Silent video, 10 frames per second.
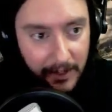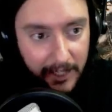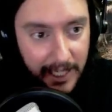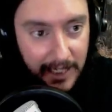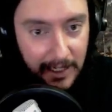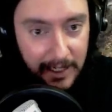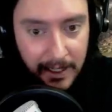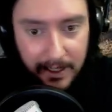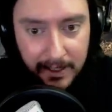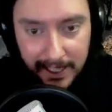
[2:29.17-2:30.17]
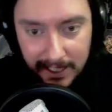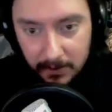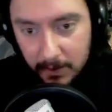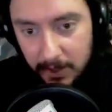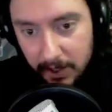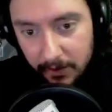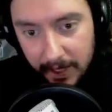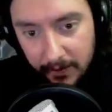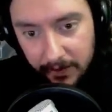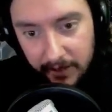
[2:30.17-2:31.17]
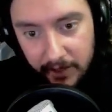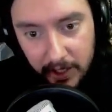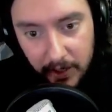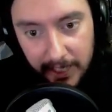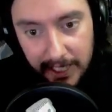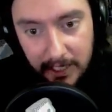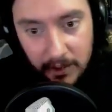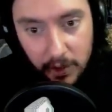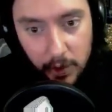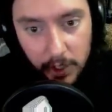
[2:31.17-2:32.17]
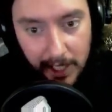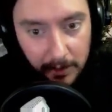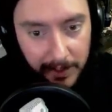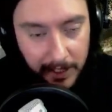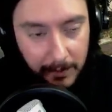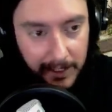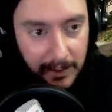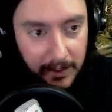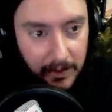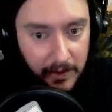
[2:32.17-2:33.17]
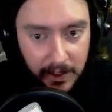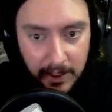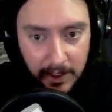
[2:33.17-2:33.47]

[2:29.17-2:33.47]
out yet. That seems to be the fan favorite though, and I didn't do Shadow Play because,